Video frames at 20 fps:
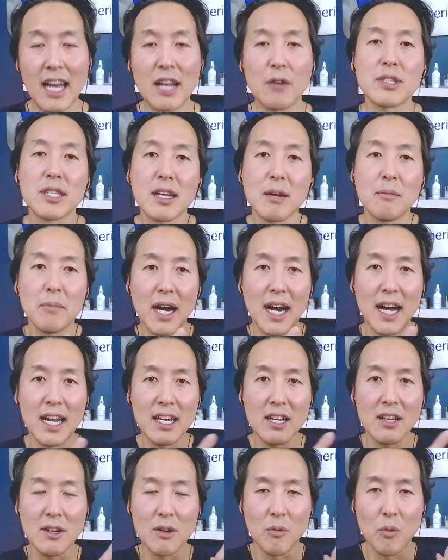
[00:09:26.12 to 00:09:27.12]
And it was
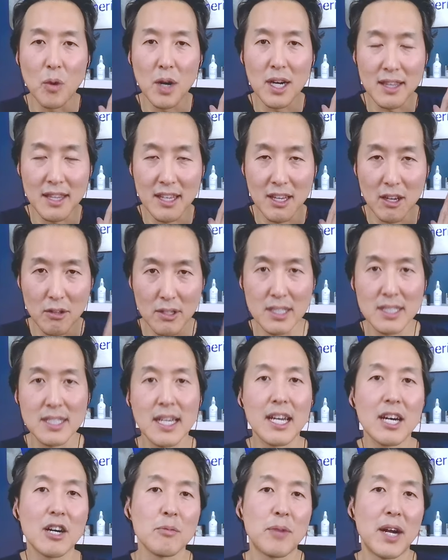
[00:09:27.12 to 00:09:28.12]
combining what the
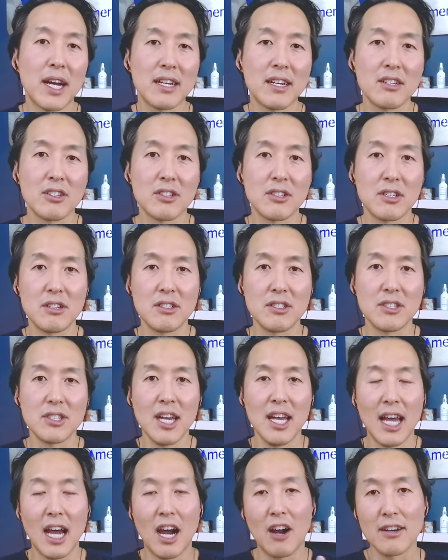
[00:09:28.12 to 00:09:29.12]
holistic health
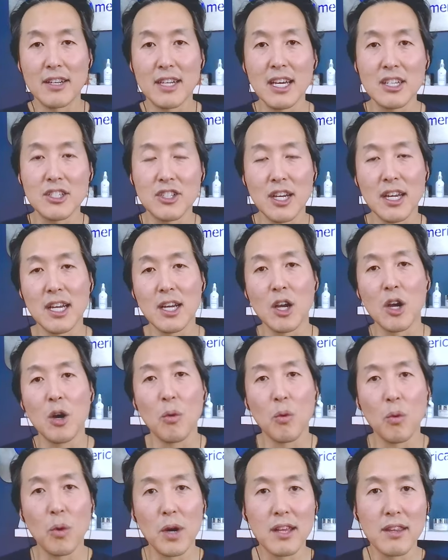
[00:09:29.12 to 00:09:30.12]
practitioners are teaching
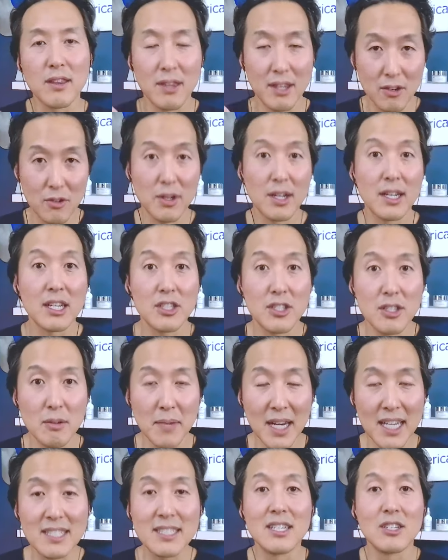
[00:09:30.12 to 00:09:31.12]
with
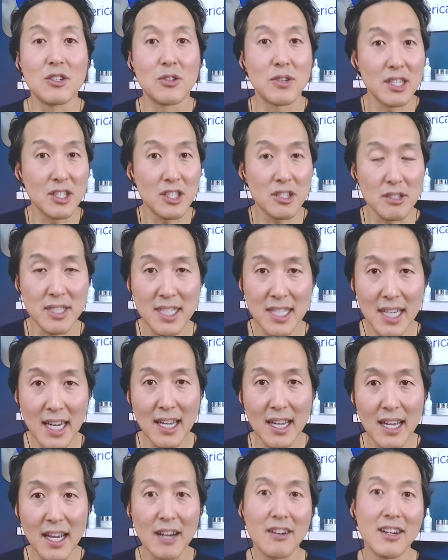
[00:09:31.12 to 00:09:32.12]
traditional medicine, traditional
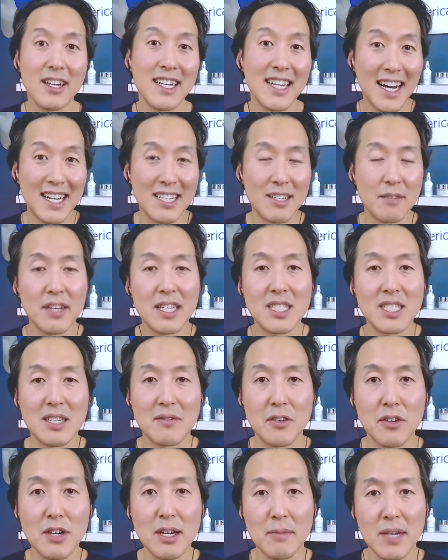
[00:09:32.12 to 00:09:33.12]
skincare, and non
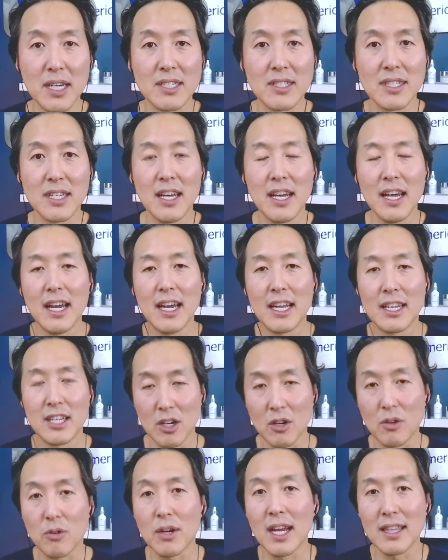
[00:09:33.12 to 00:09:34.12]
invasive treatments
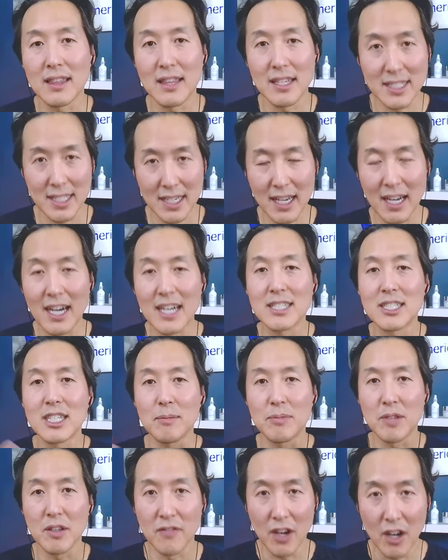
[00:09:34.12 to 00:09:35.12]
to create this
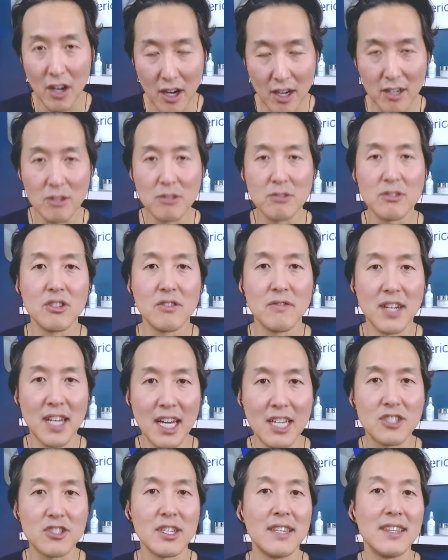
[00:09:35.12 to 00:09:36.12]
concept of
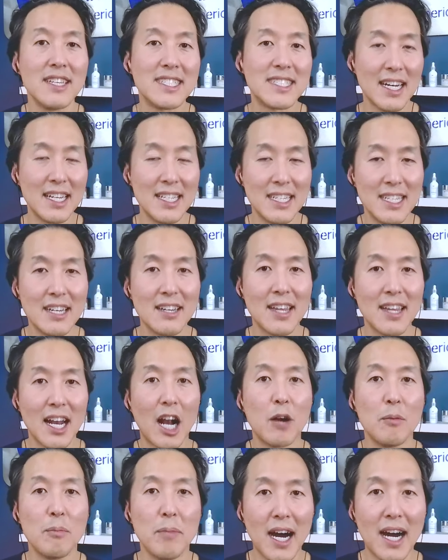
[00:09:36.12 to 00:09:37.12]
autojuvenation, this idea
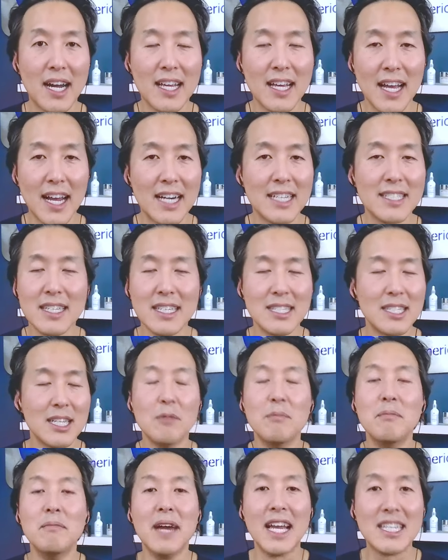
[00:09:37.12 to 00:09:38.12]
that our body has these
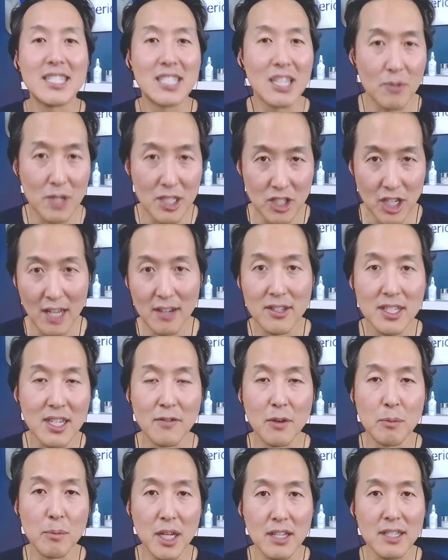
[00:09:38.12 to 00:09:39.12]
amazing
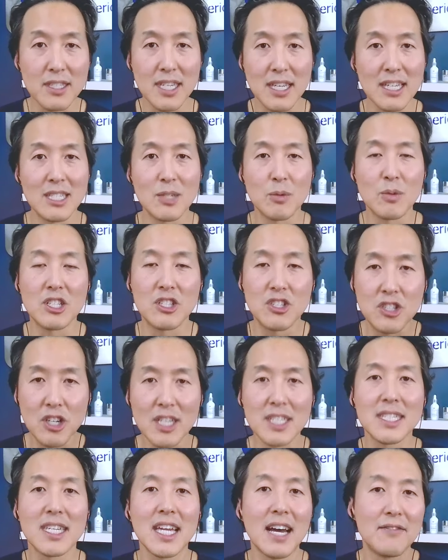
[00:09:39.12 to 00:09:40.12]
regenerative abilities. We
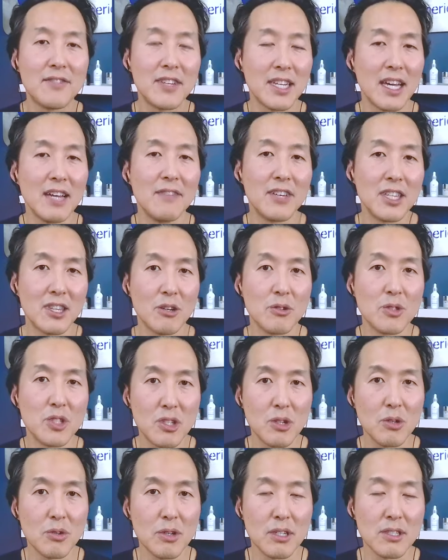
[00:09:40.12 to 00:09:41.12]
just have to give it
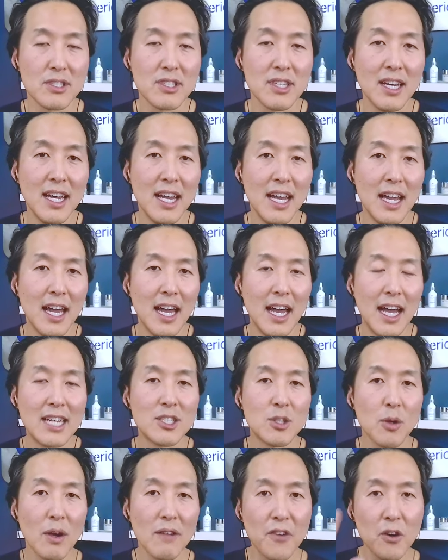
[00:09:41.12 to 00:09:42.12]
those tools.
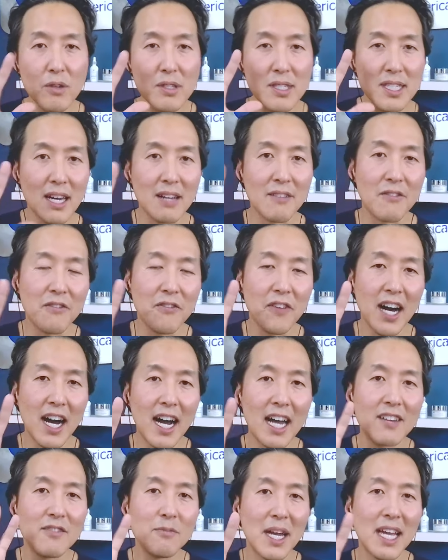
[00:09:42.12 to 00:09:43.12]
And so I focus on
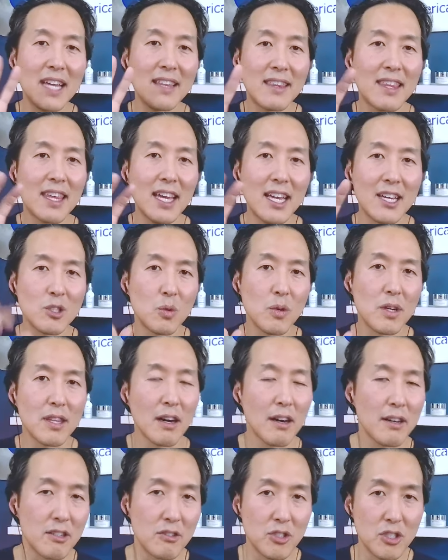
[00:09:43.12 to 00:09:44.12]
five main things
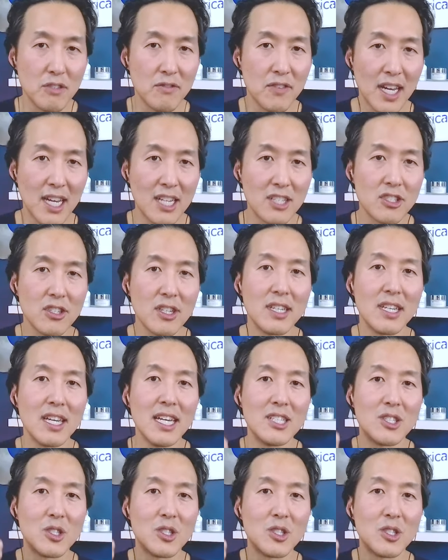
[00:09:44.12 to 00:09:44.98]
with autojuvenation.